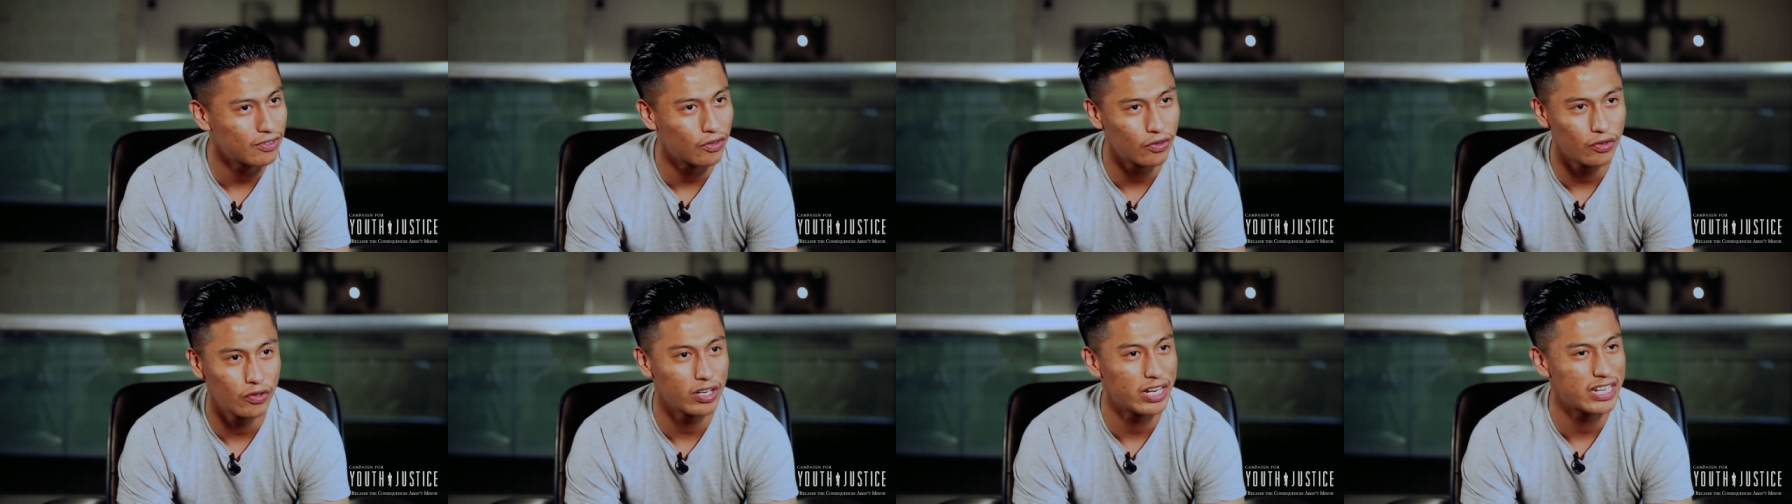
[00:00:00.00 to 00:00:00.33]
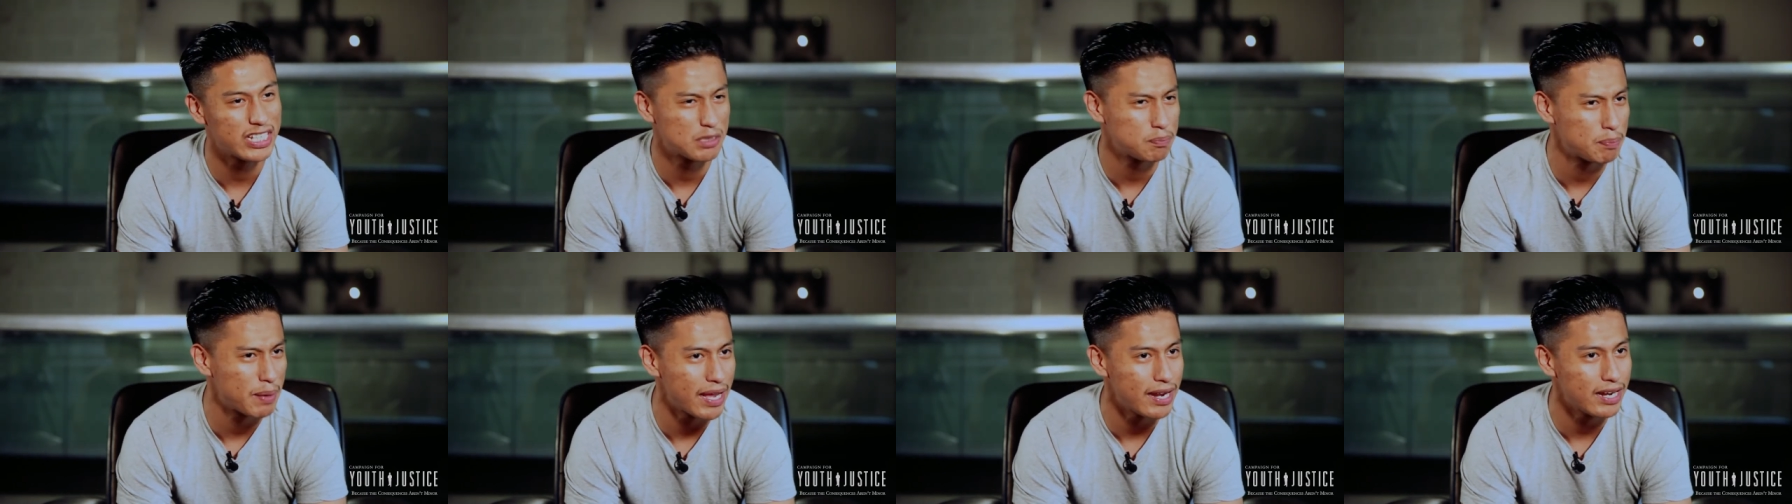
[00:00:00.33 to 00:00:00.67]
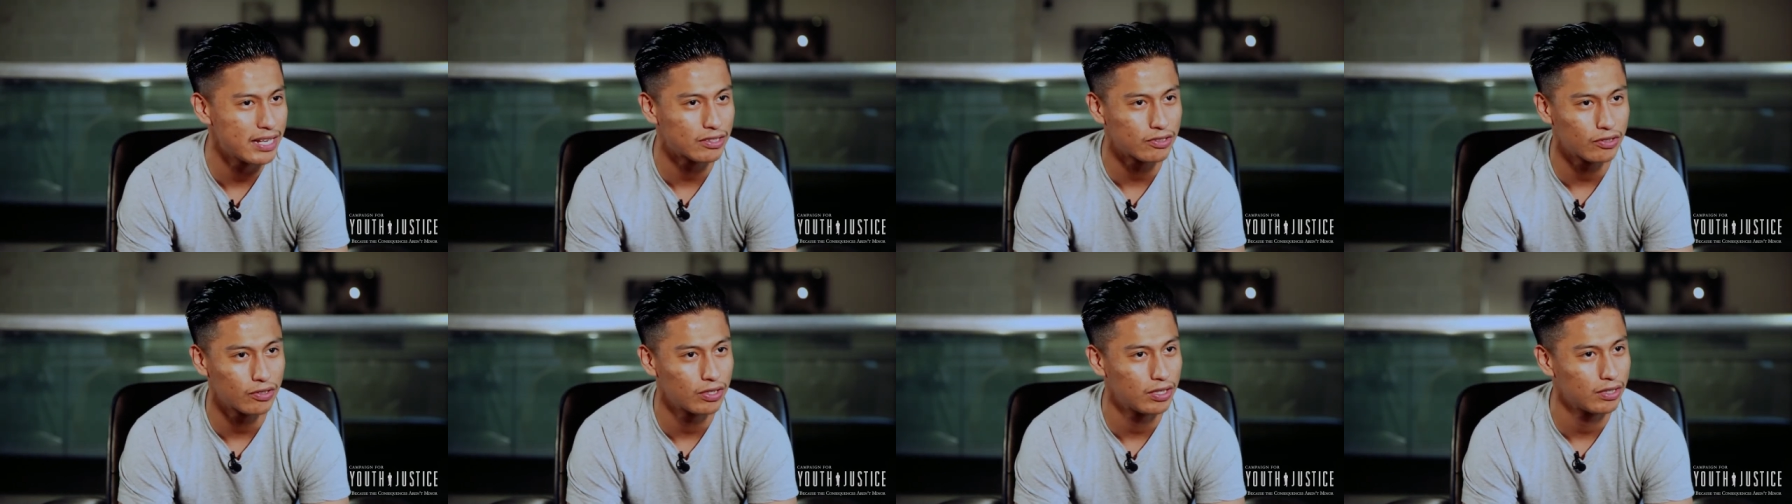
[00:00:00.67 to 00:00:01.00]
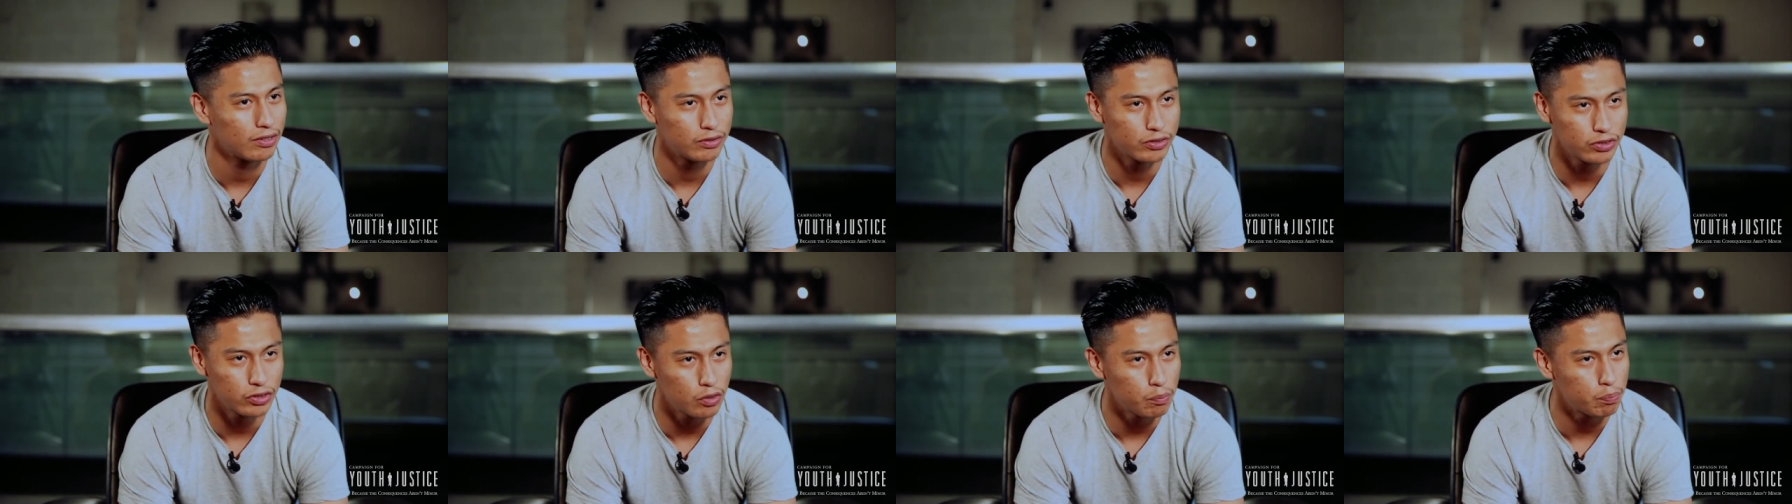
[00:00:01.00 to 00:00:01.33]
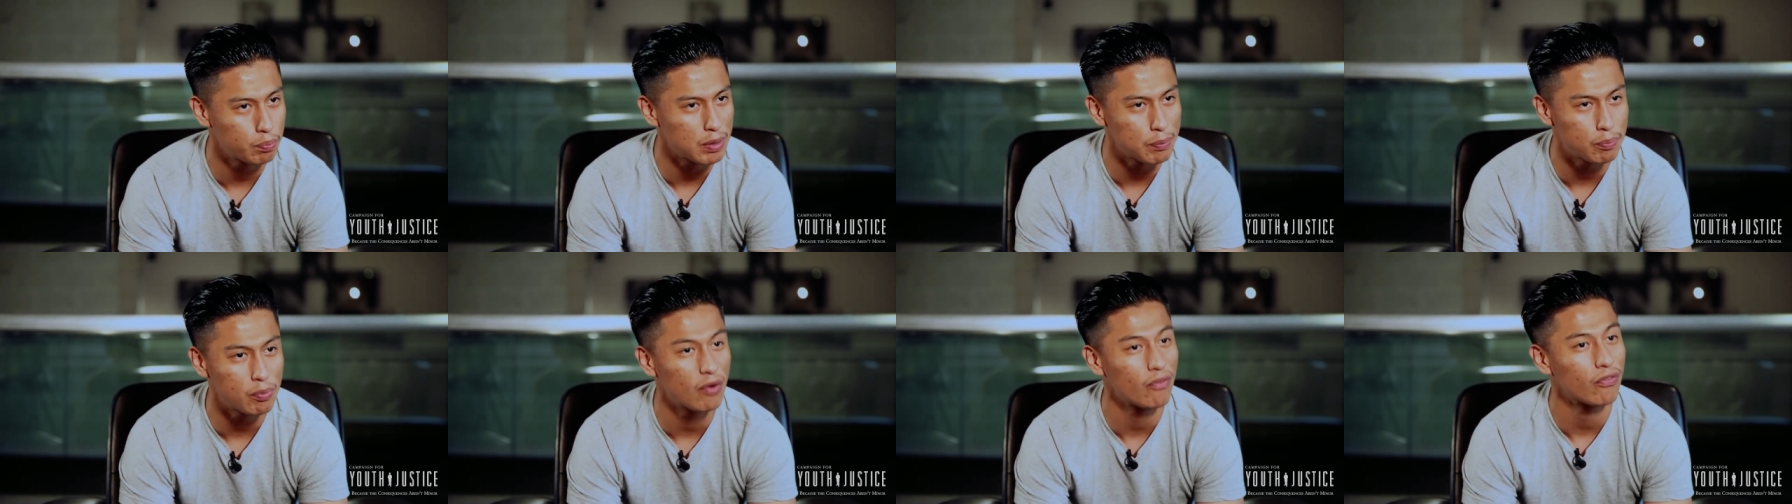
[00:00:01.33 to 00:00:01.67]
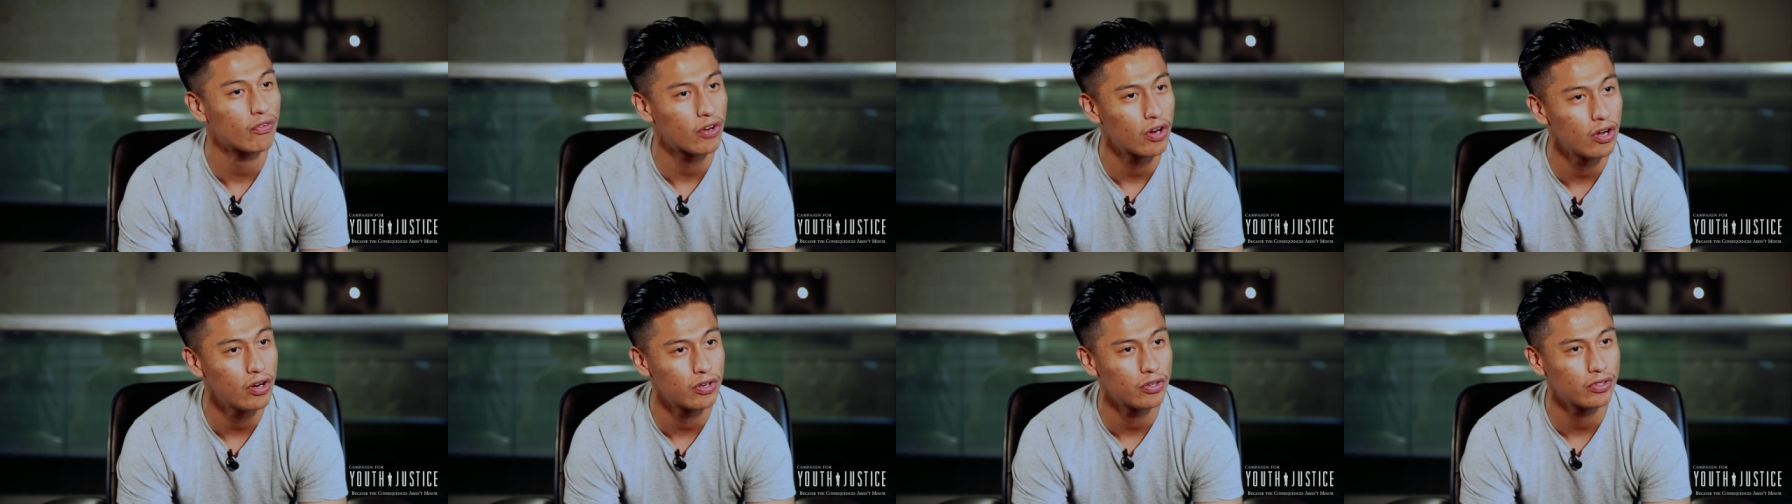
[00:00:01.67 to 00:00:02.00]
Or Hispanic or, you know, people of
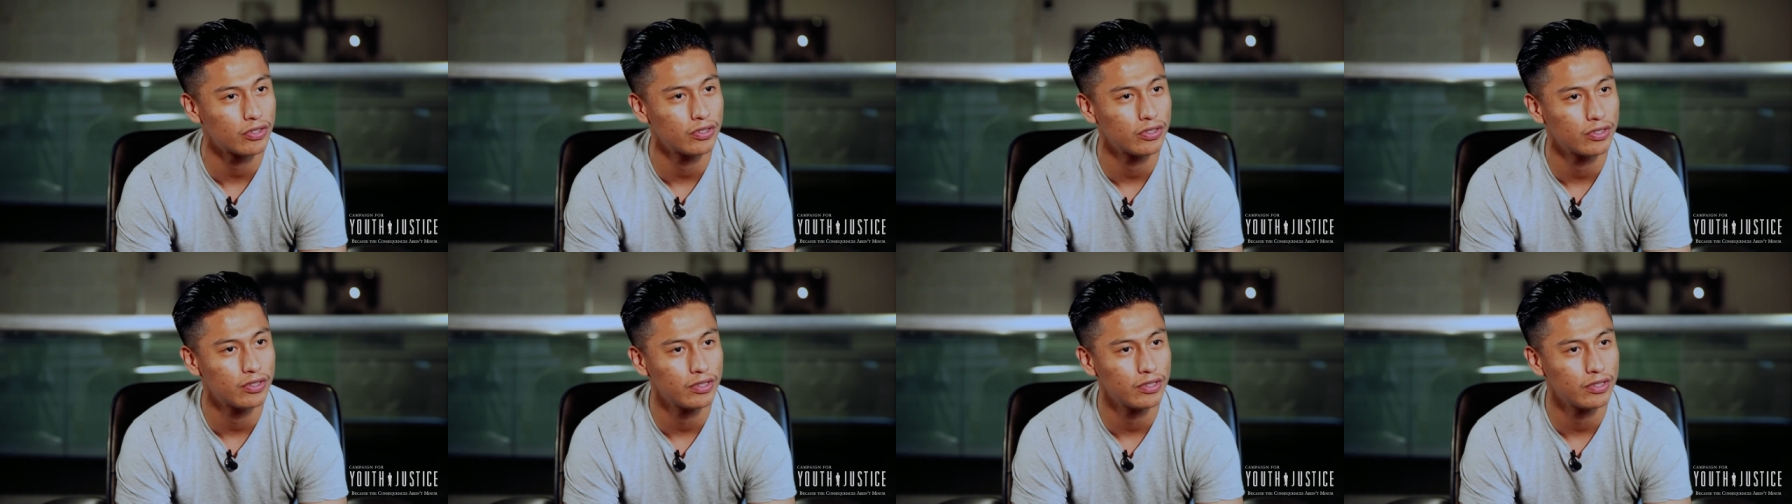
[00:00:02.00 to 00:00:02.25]
color.